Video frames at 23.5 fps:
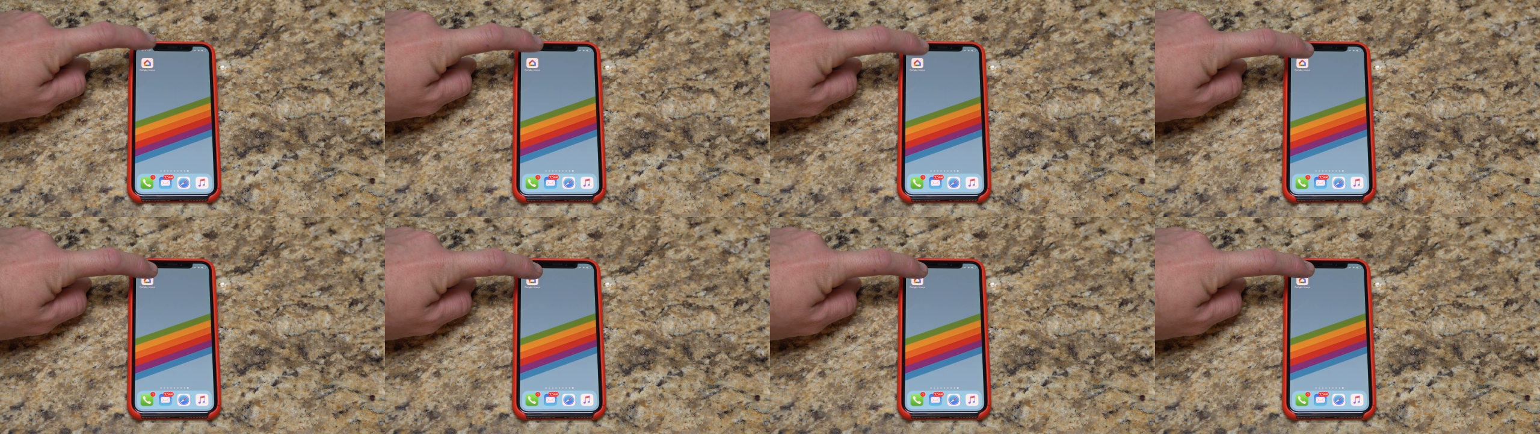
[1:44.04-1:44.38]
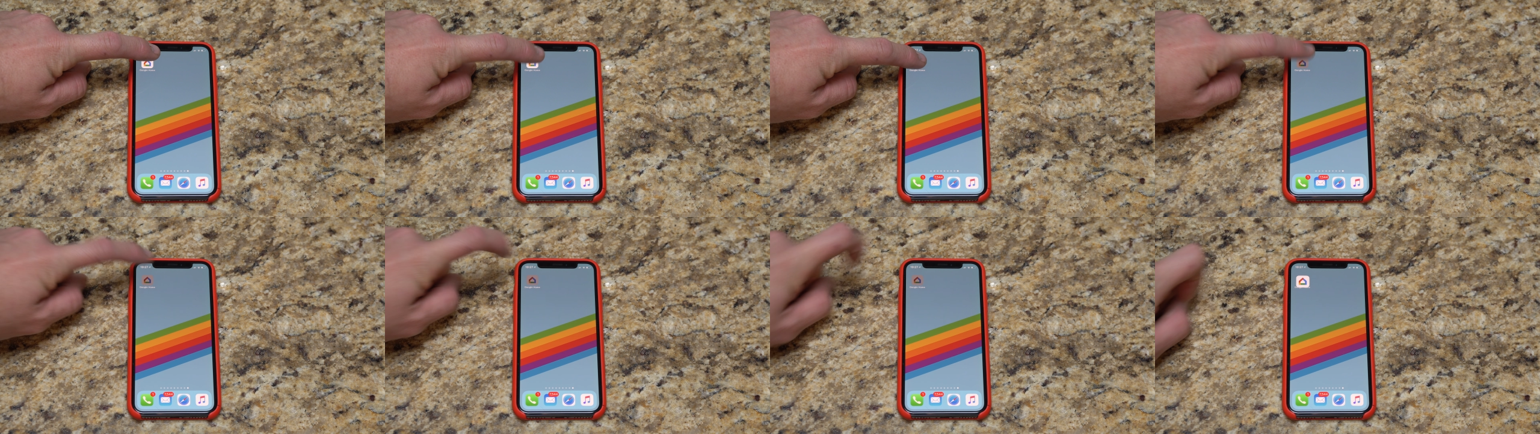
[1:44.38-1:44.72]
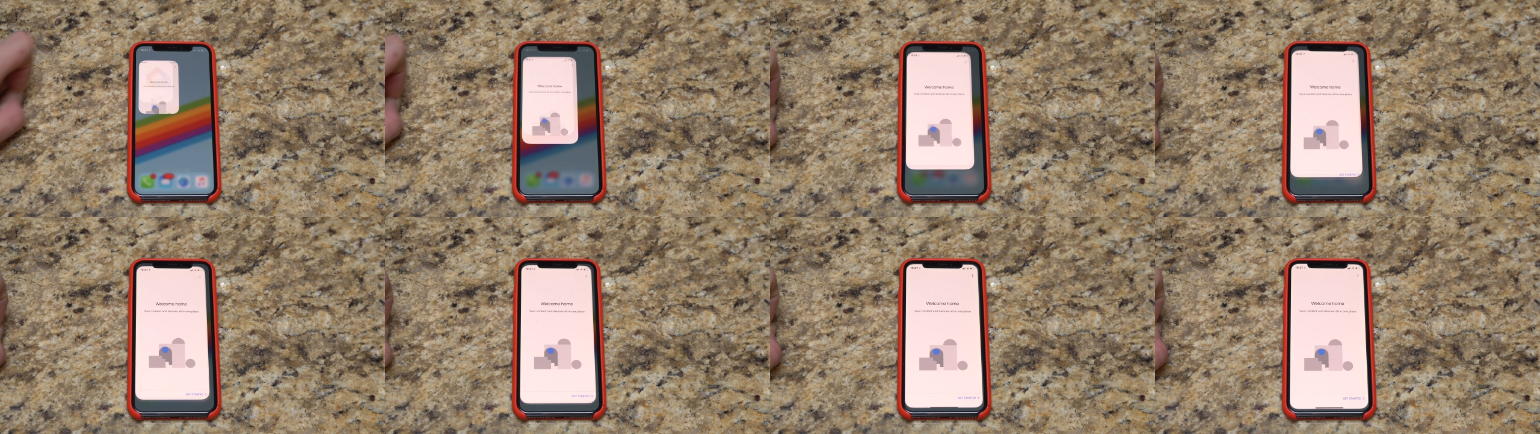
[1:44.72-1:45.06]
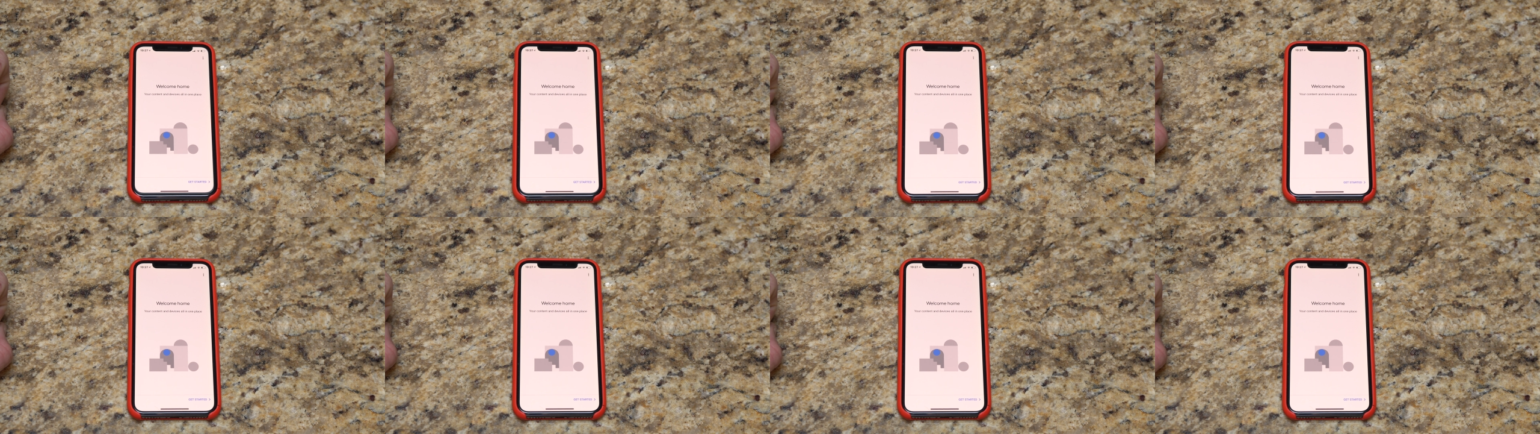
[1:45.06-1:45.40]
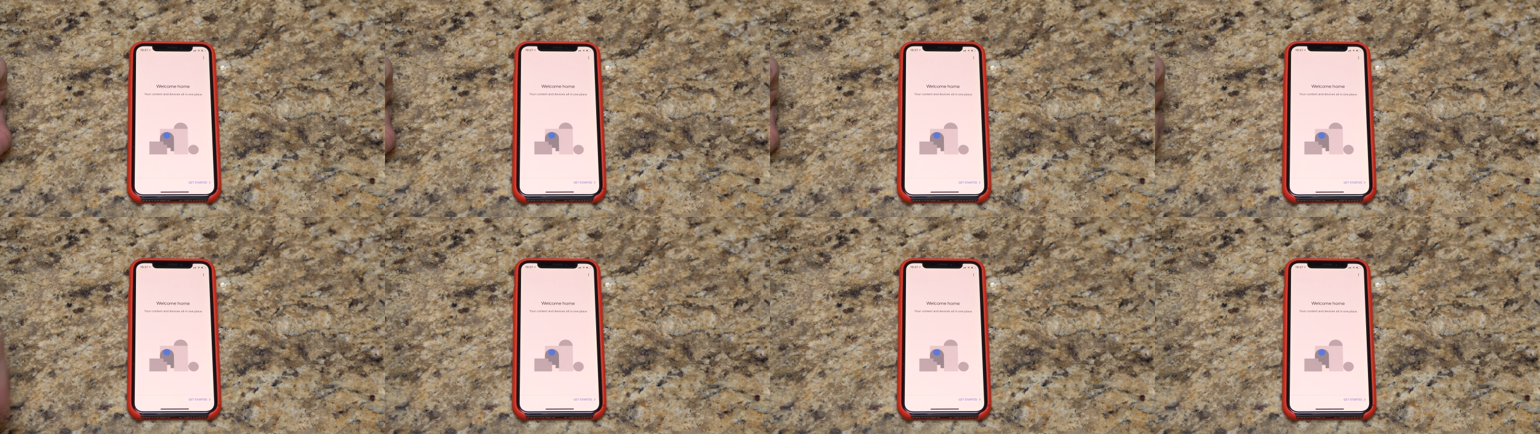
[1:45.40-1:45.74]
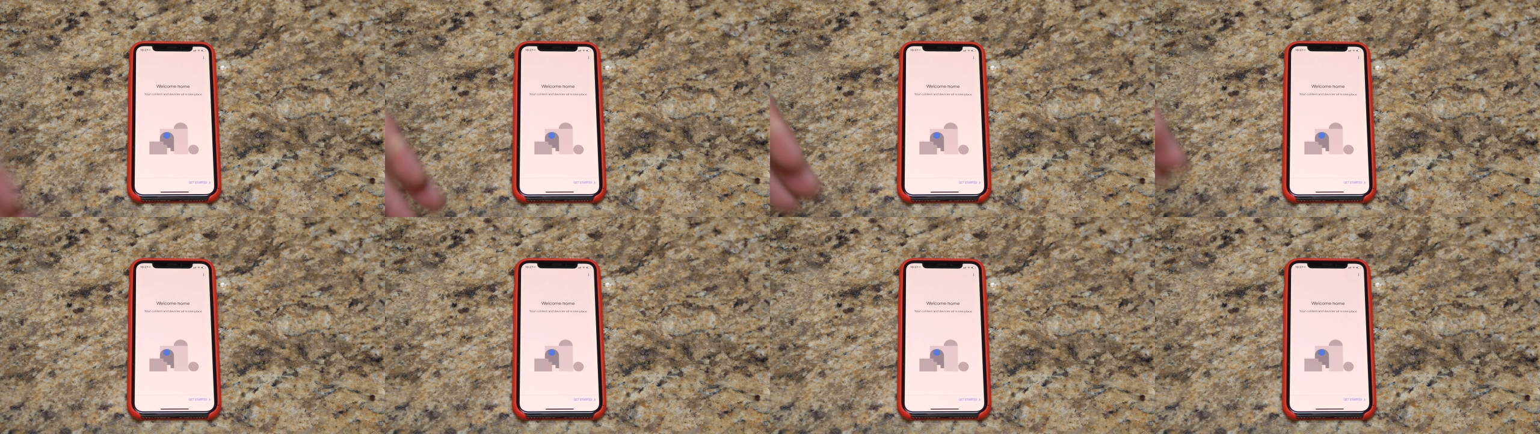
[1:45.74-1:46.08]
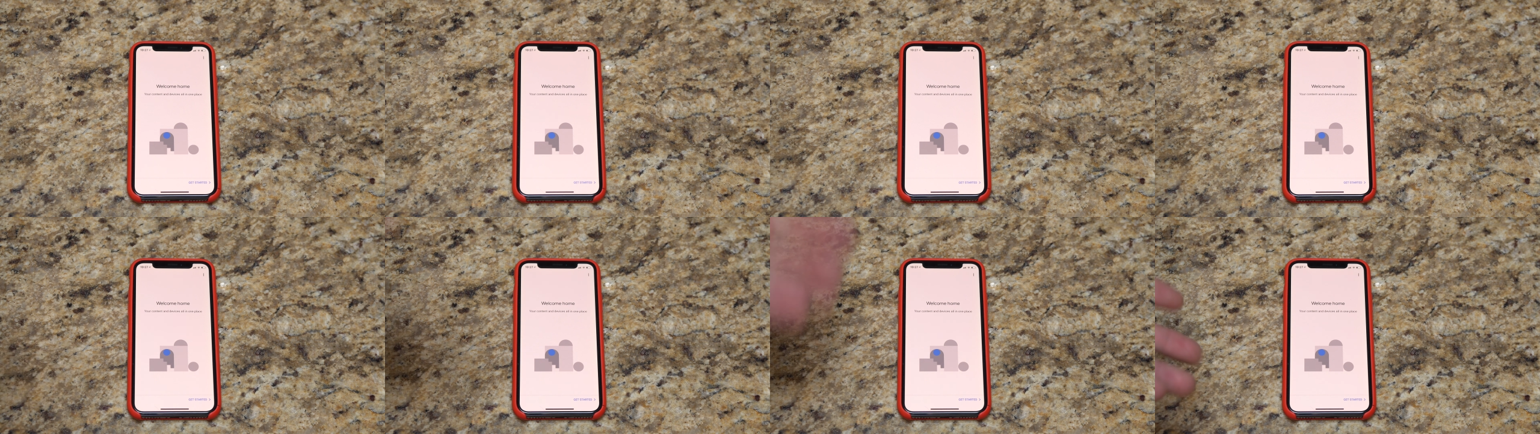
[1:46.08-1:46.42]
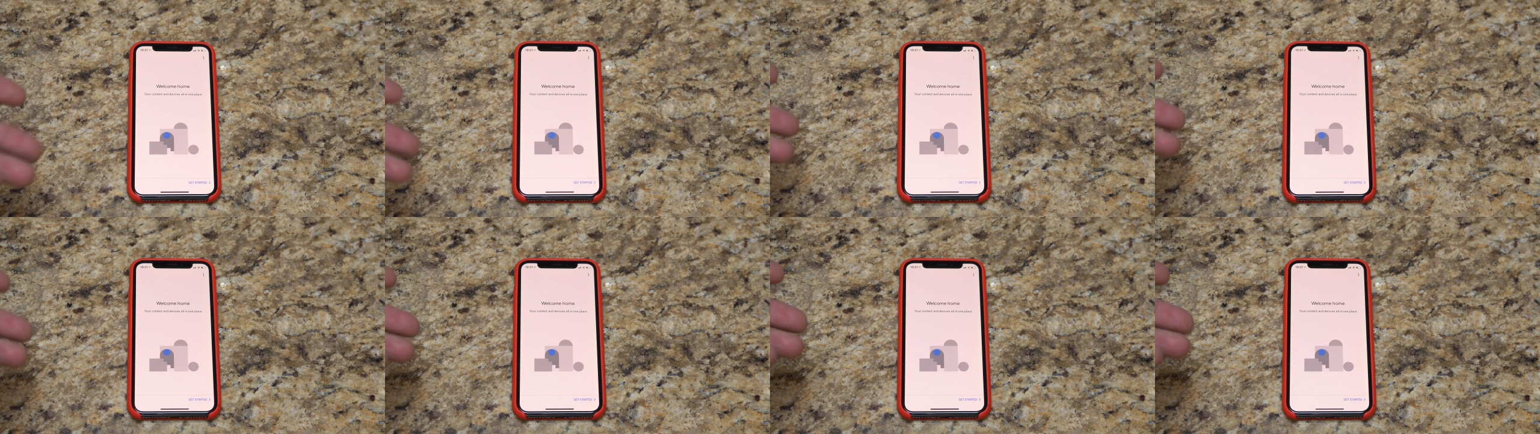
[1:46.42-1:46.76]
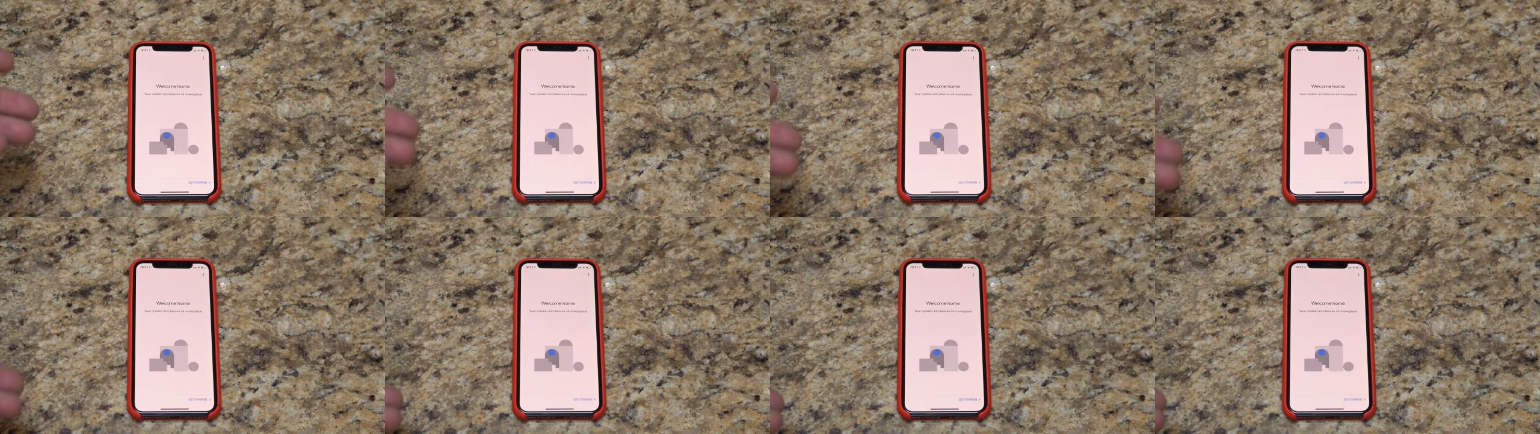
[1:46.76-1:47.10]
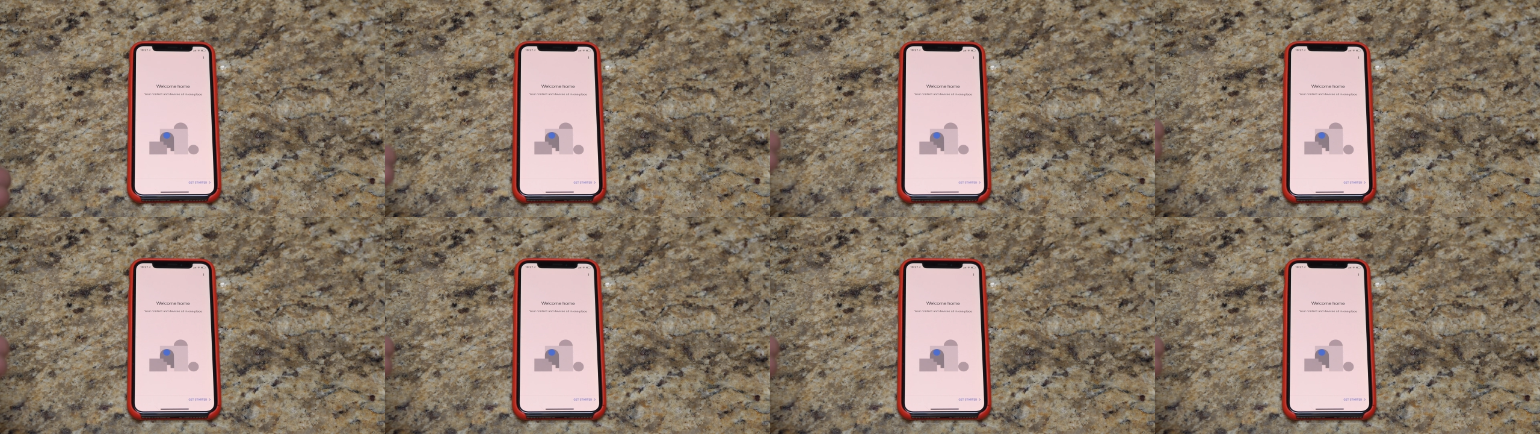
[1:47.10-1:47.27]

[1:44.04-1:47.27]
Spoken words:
Nobody's mouth can be seen.